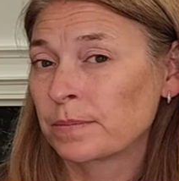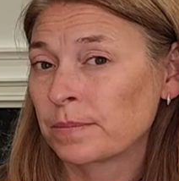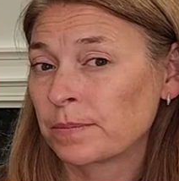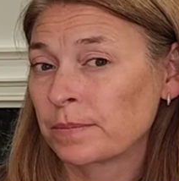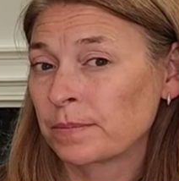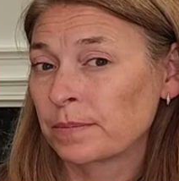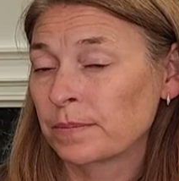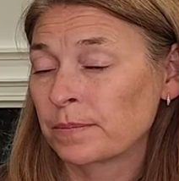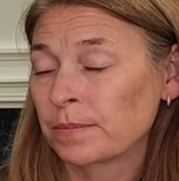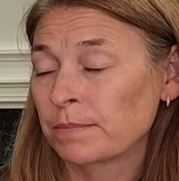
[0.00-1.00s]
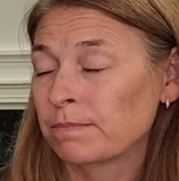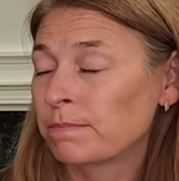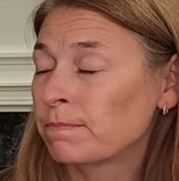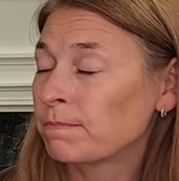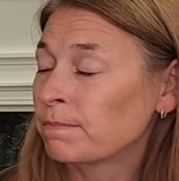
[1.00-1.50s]

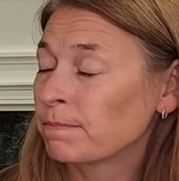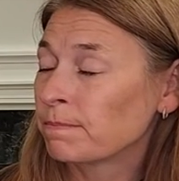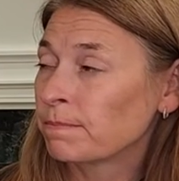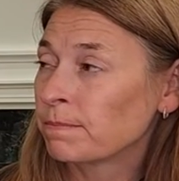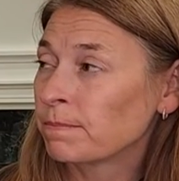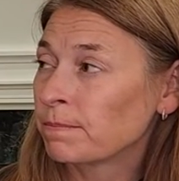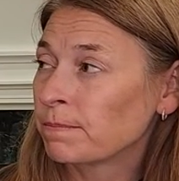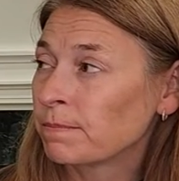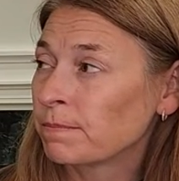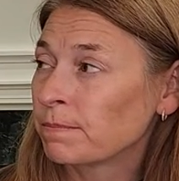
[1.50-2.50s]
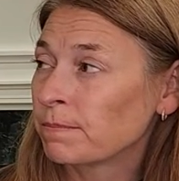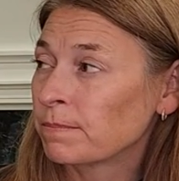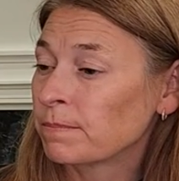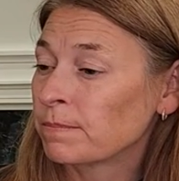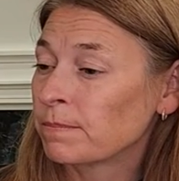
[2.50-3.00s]

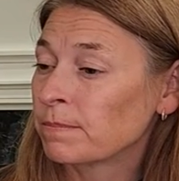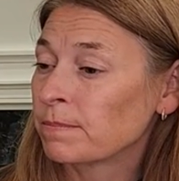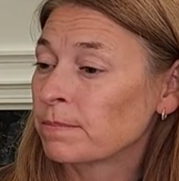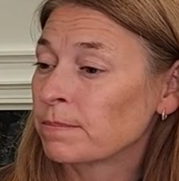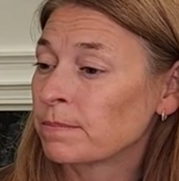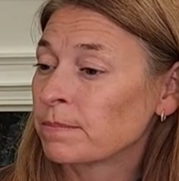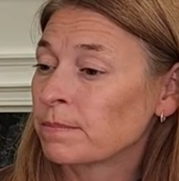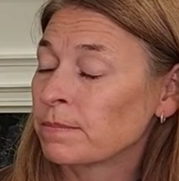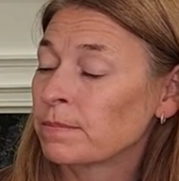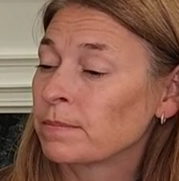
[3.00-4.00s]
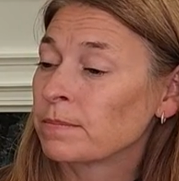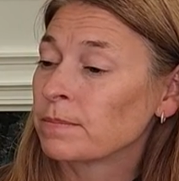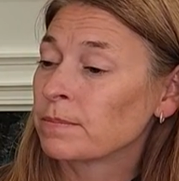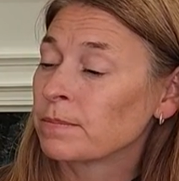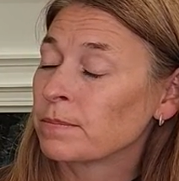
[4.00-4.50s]

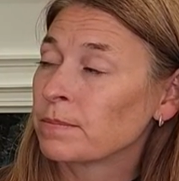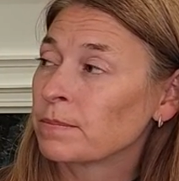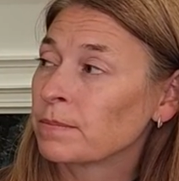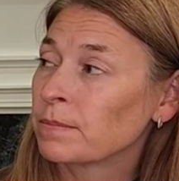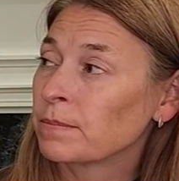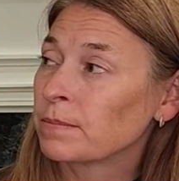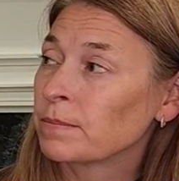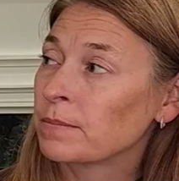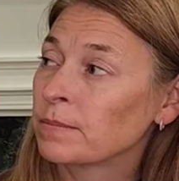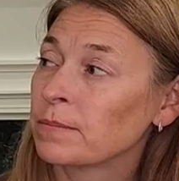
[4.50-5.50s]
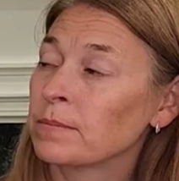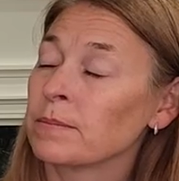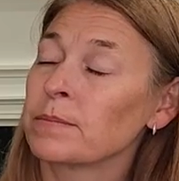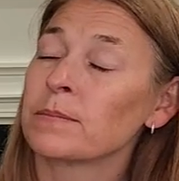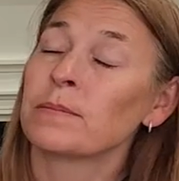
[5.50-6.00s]

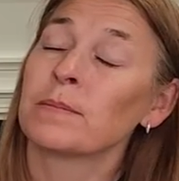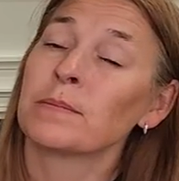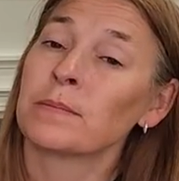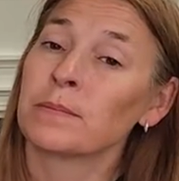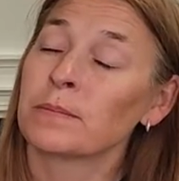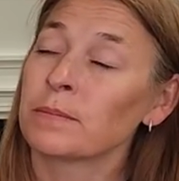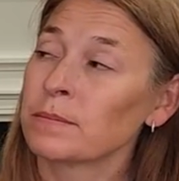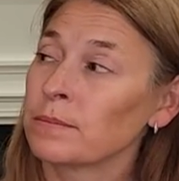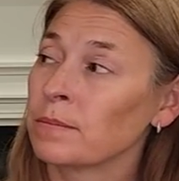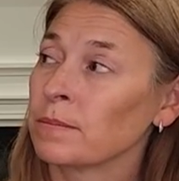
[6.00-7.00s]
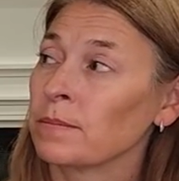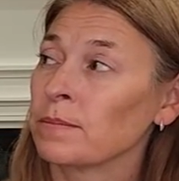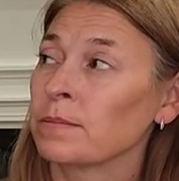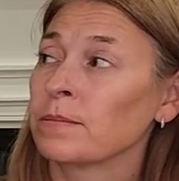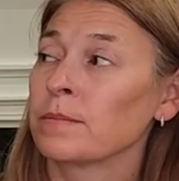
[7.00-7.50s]

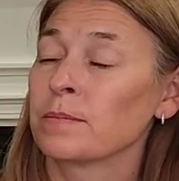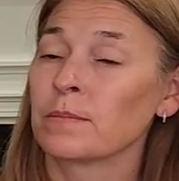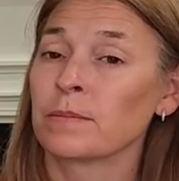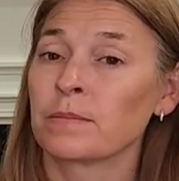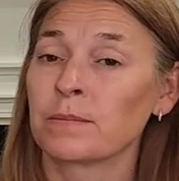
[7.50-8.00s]
[no speech]